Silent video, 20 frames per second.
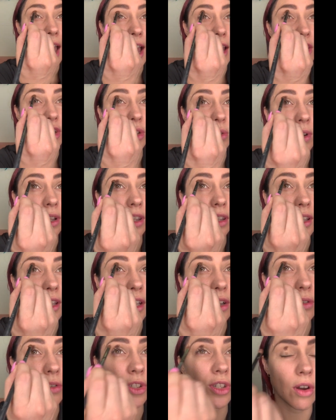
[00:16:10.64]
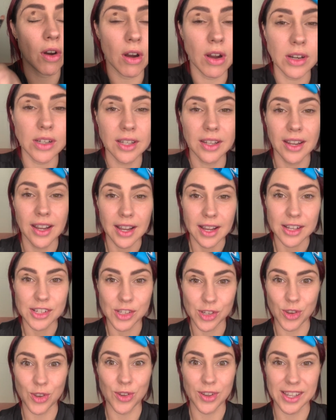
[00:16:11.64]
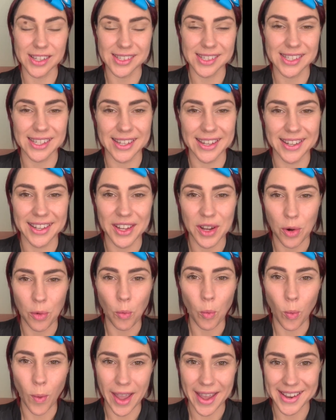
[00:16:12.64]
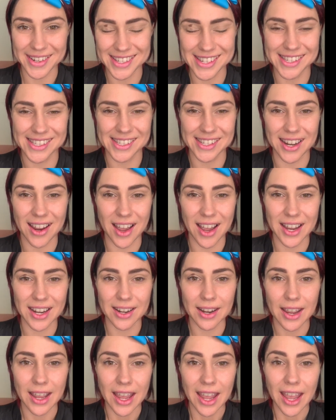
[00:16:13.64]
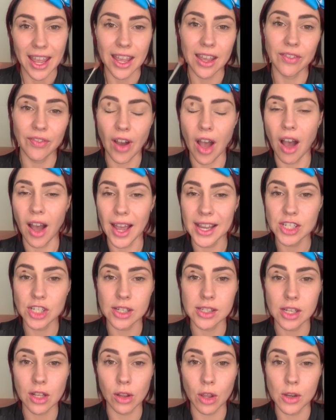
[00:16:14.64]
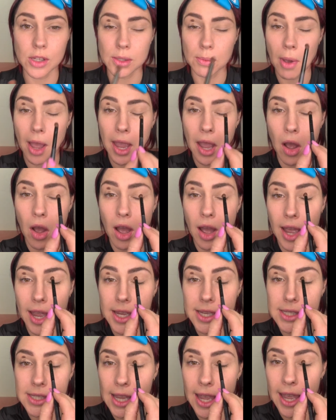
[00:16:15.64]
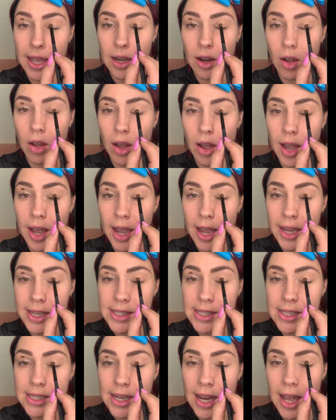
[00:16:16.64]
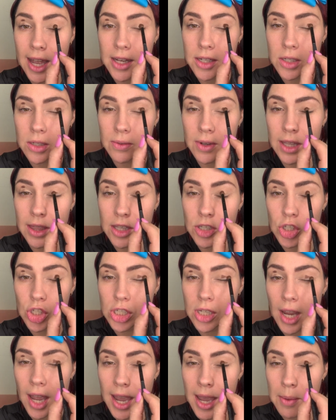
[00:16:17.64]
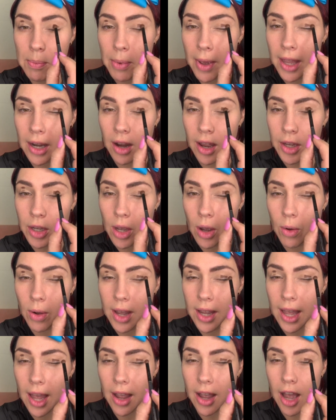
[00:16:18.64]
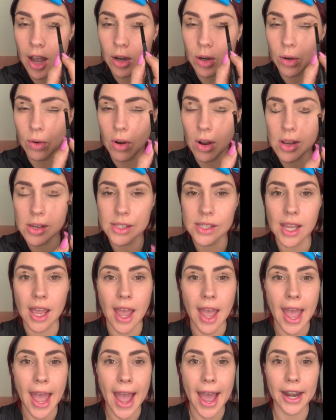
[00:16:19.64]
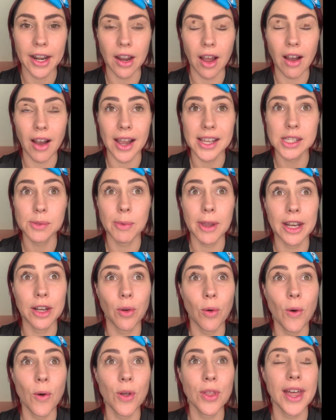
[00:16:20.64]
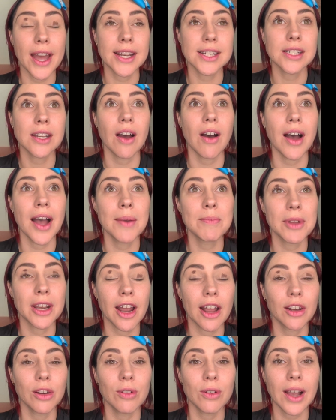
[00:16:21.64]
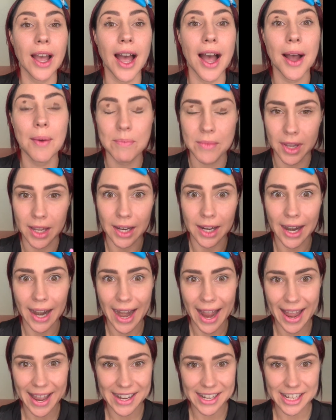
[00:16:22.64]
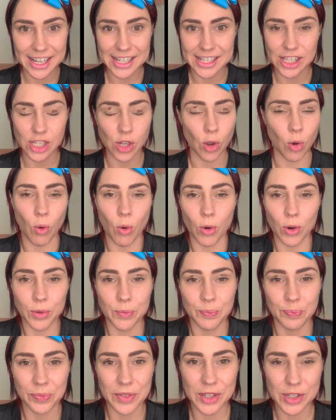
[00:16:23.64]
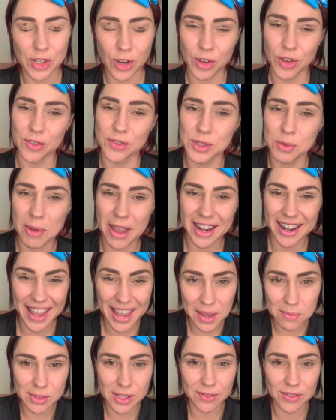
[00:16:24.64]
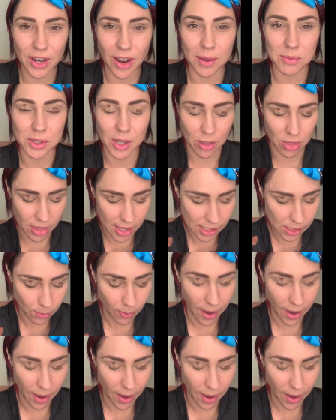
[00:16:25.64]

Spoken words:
and do a little dot so you can see where to start. If I just close my eyes and I start doing the shape and I go across and I spend all that time and I look up and it's gone. So you've spent heaps of time. So this